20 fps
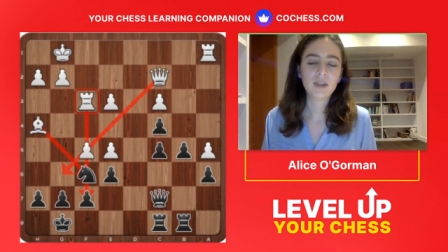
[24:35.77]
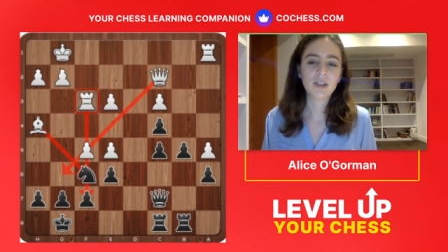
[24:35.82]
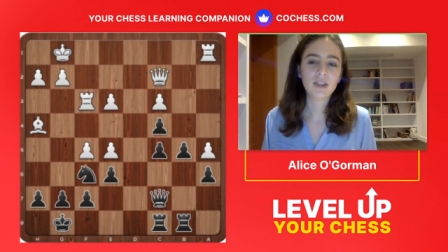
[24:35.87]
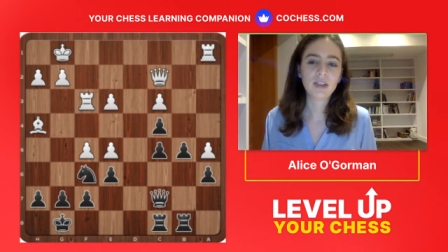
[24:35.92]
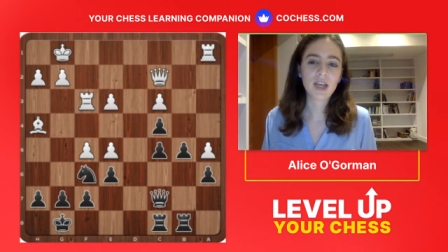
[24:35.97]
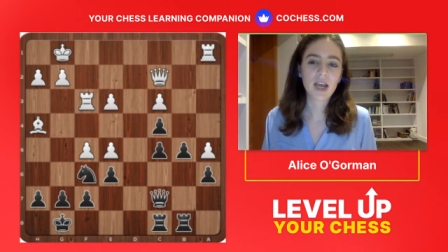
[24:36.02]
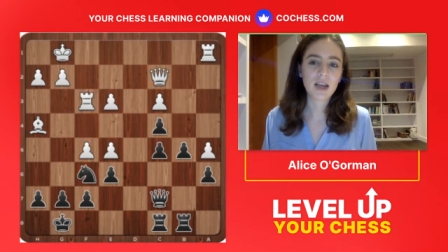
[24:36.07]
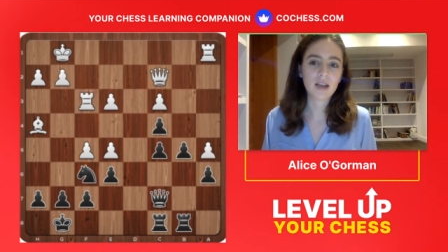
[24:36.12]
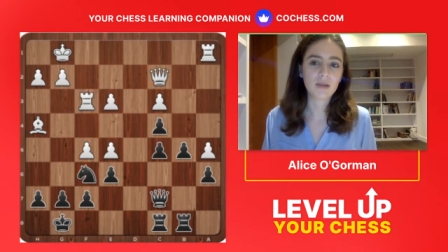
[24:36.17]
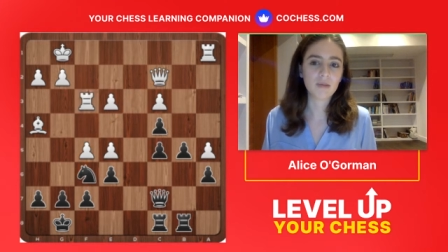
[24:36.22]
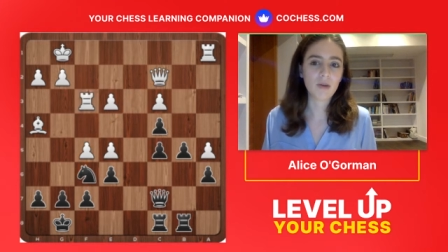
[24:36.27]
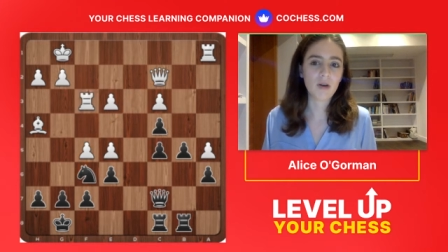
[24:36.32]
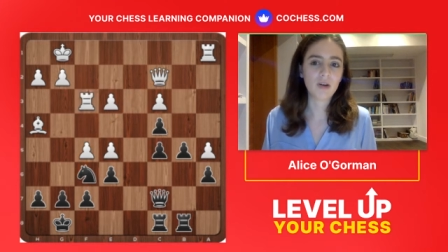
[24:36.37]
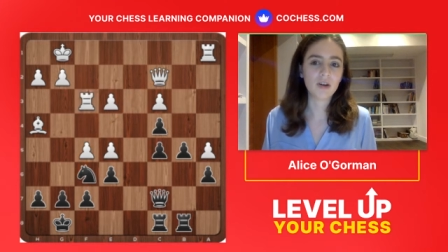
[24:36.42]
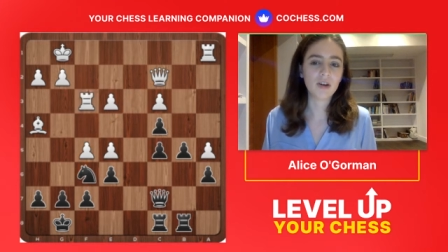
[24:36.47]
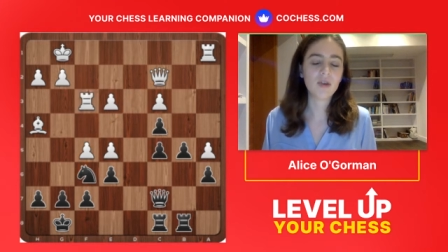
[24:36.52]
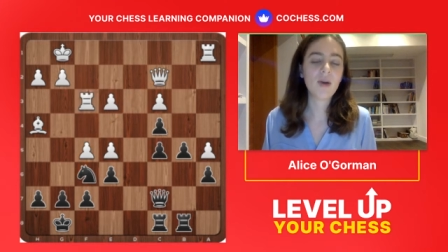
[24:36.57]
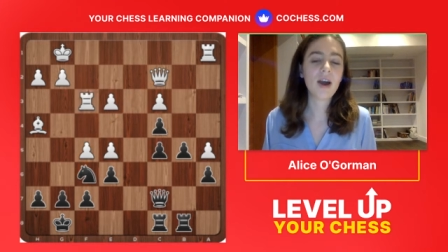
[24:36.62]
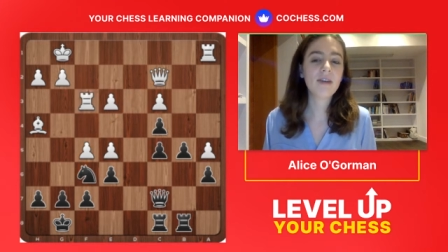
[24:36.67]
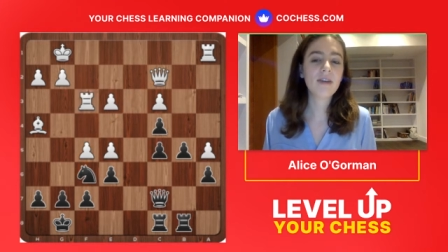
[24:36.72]
take the pawn.
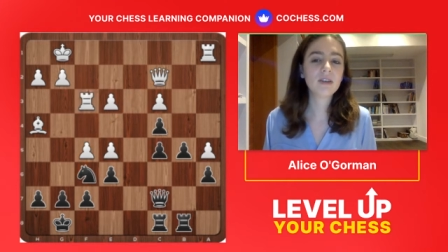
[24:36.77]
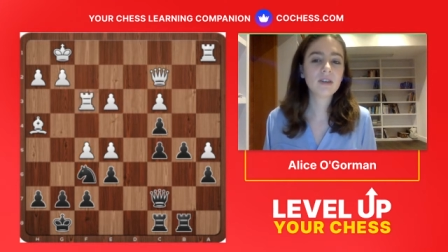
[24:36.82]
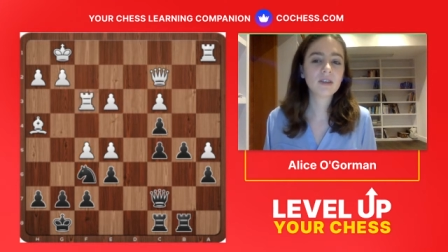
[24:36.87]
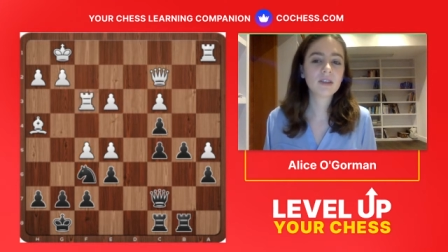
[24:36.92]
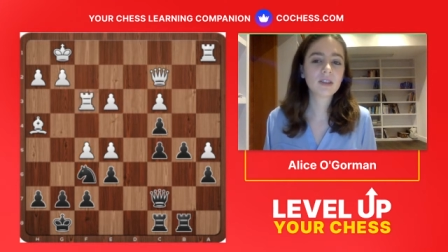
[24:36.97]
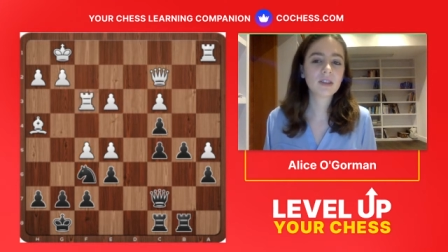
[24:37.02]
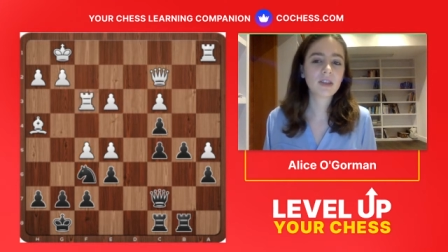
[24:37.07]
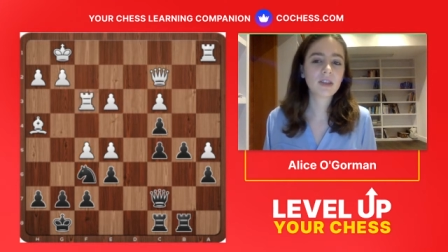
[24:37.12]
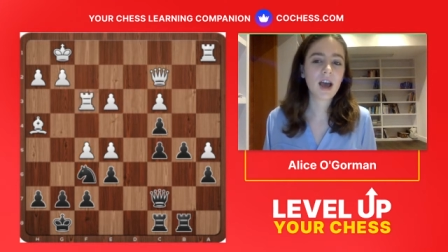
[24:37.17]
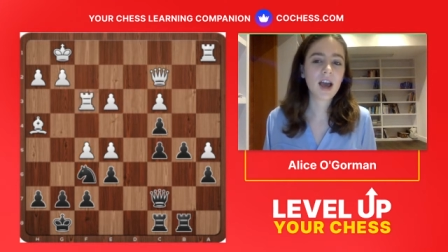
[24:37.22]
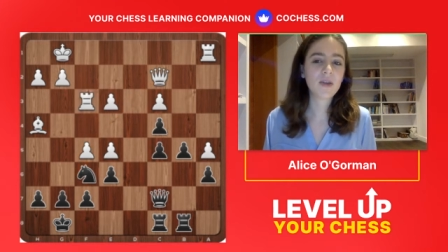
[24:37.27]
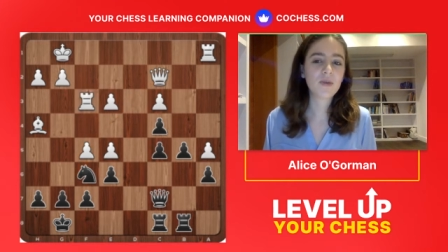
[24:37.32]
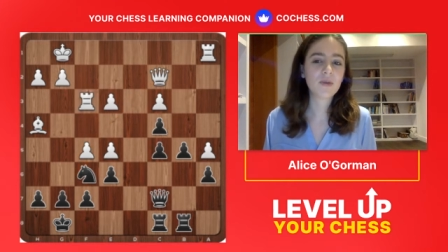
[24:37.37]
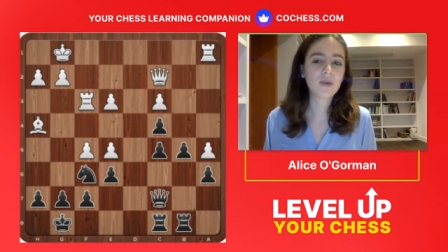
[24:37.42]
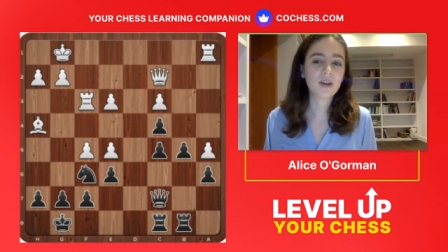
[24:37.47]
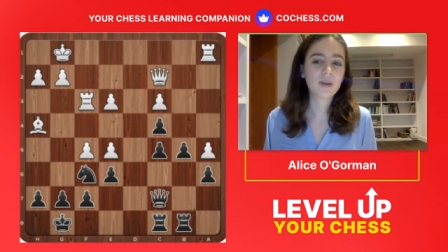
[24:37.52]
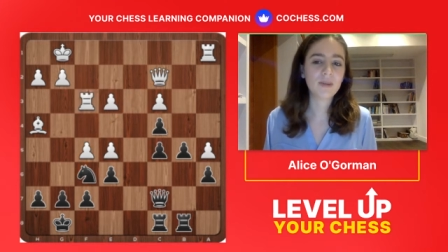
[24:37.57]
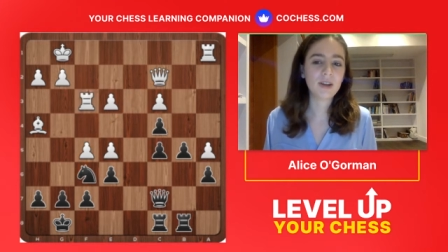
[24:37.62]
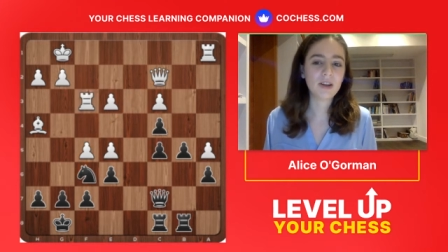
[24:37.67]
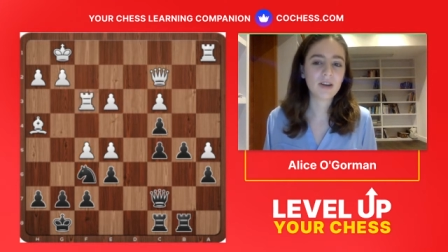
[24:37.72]
Whoever's side we're
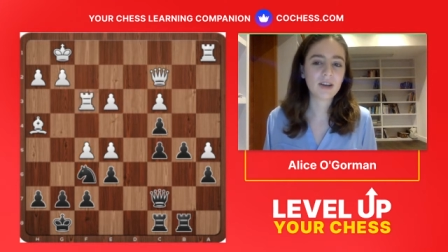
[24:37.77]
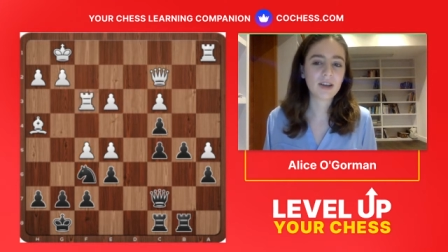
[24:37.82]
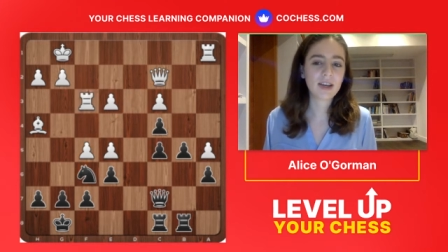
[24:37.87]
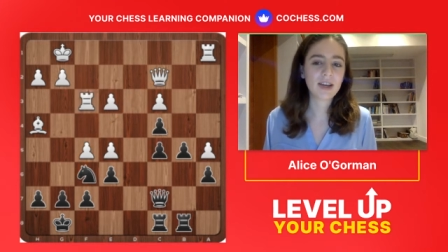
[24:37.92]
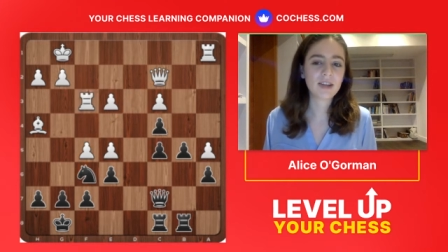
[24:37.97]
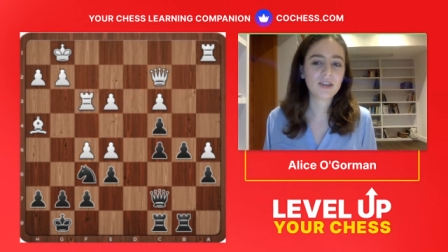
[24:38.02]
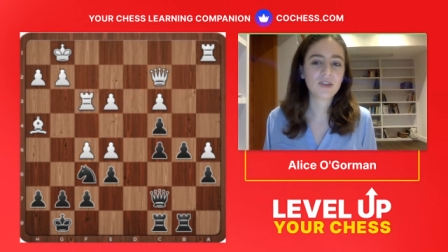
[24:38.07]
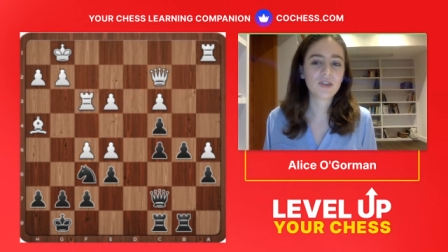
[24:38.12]
going to be looking at,